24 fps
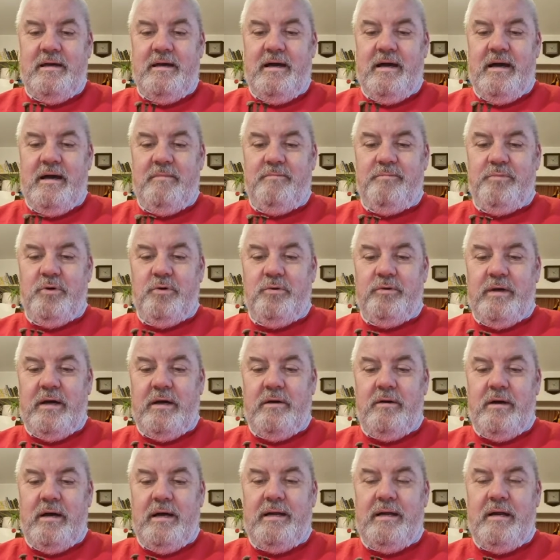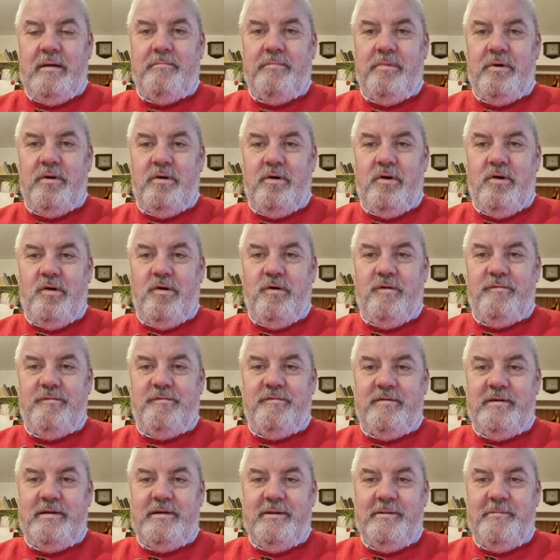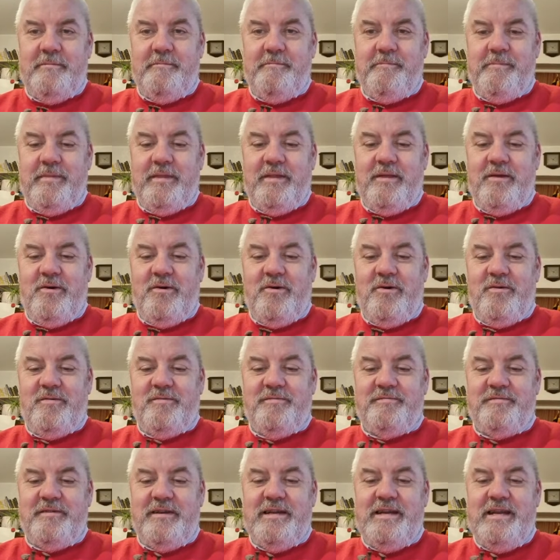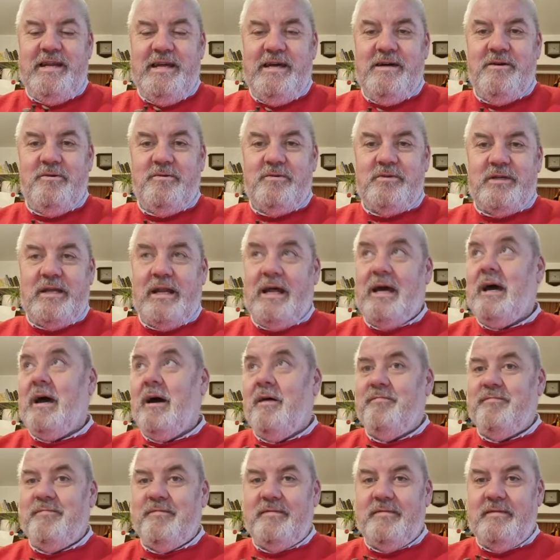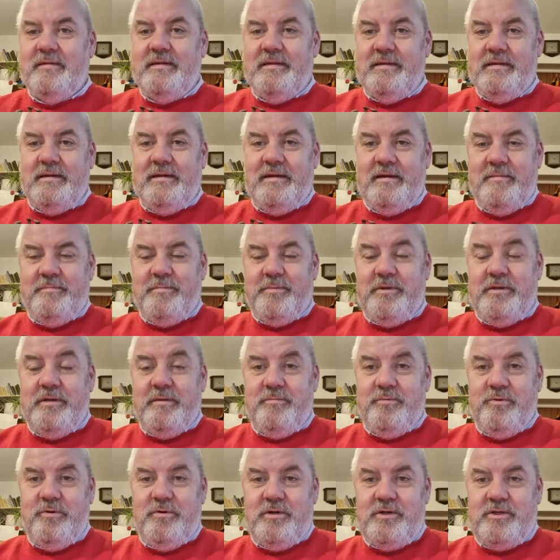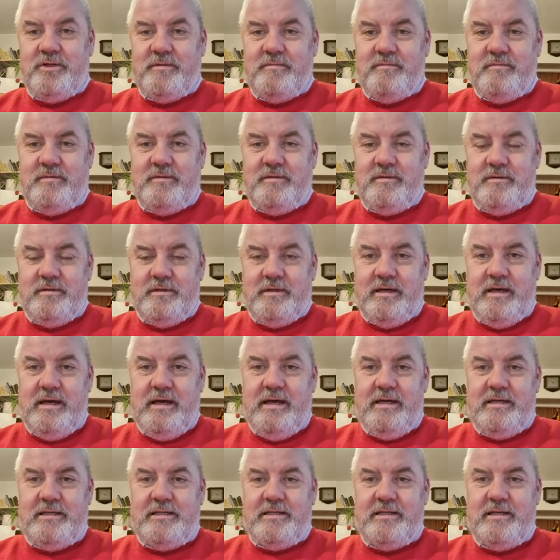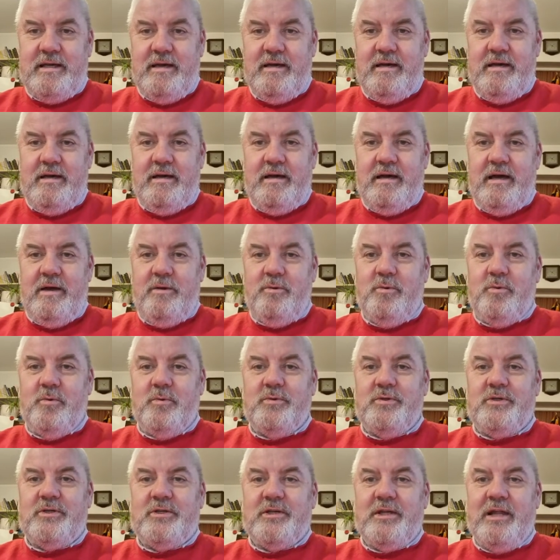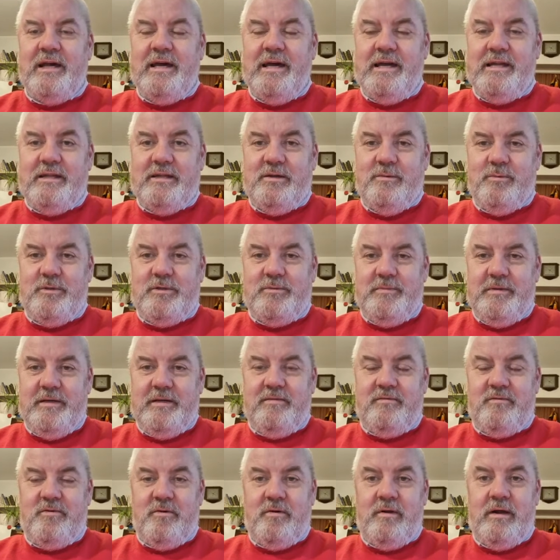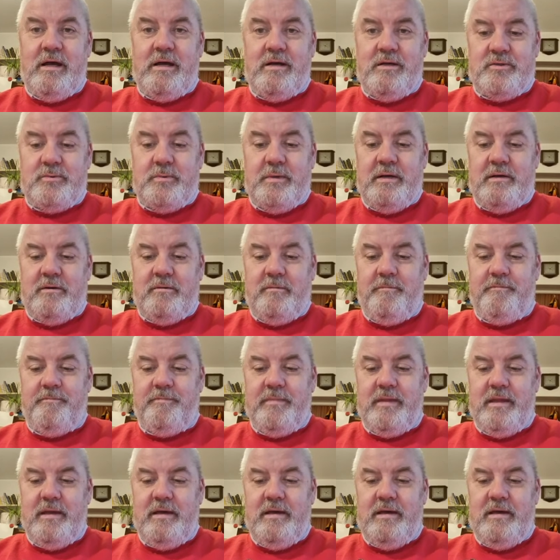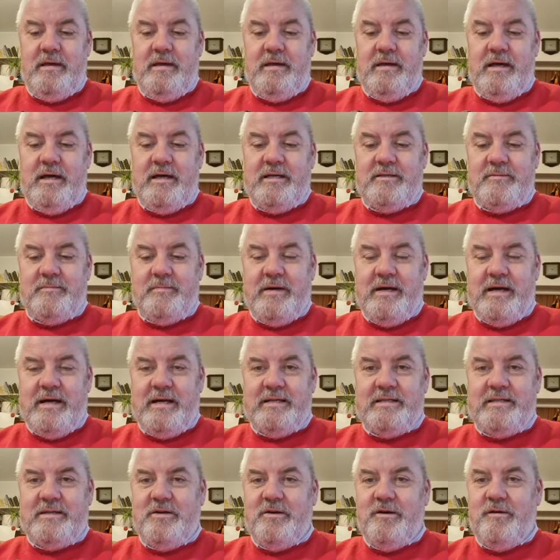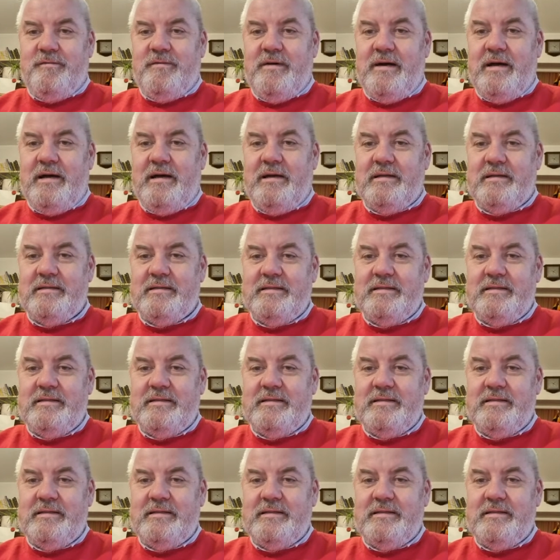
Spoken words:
and pulled out a number of nails, and I have up on the bookcase an old slate that was being thrown out as well as part of a